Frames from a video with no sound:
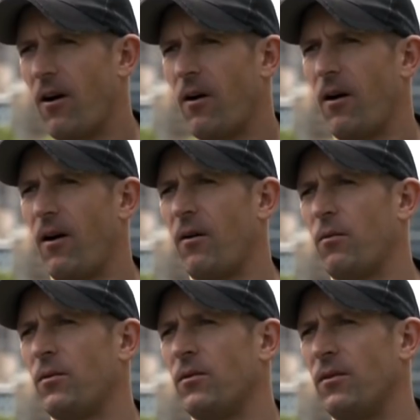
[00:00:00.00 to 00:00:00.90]
I
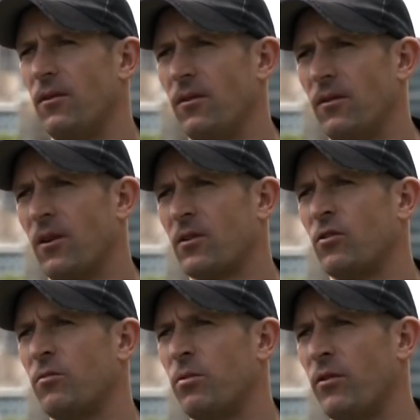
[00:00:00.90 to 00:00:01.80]
would like
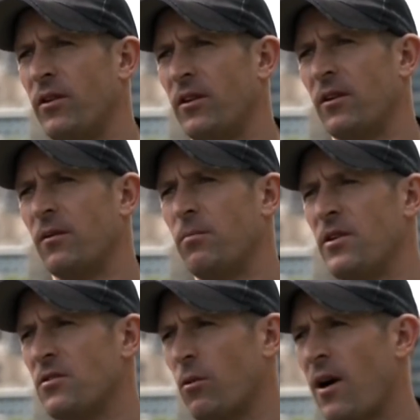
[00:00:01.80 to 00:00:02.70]
to have put her in the
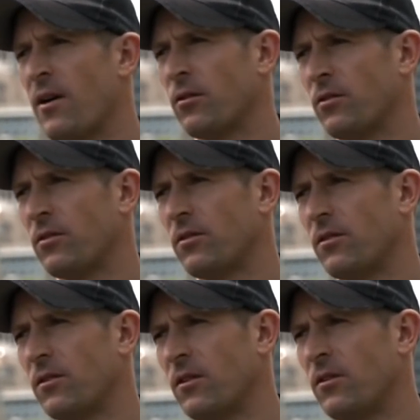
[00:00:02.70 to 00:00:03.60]
Prince of Wales,
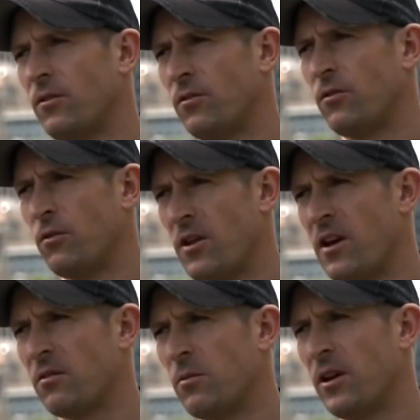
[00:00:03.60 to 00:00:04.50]
the
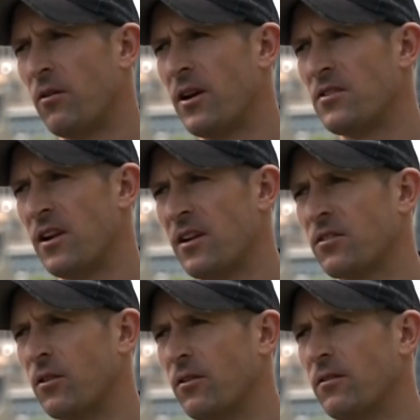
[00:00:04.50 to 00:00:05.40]
2,000 metre race at
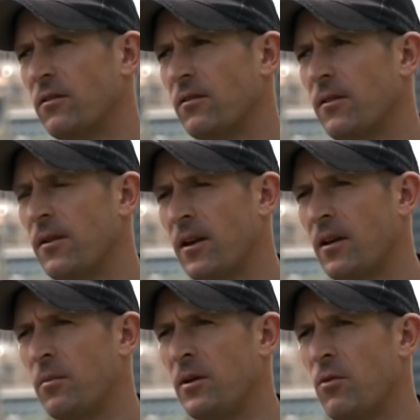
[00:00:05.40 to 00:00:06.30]
Ascot.
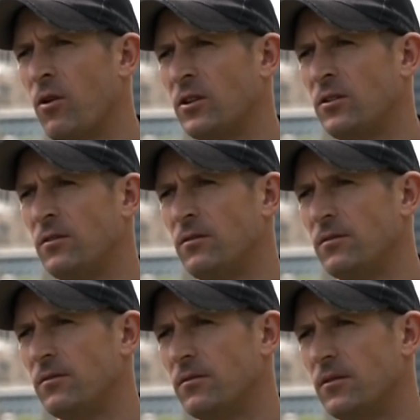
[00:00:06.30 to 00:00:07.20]
That'd be my
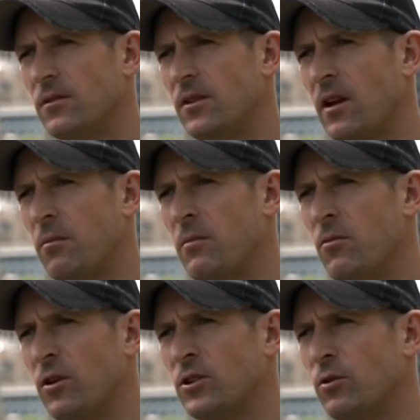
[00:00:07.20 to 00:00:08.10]

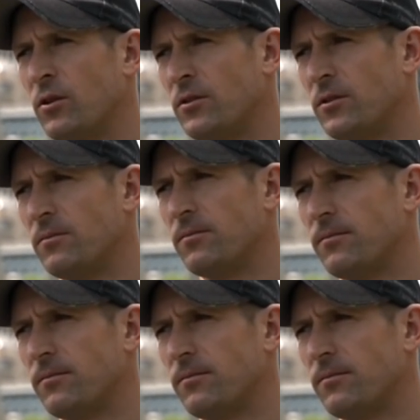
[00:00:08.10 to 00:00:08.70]
choice.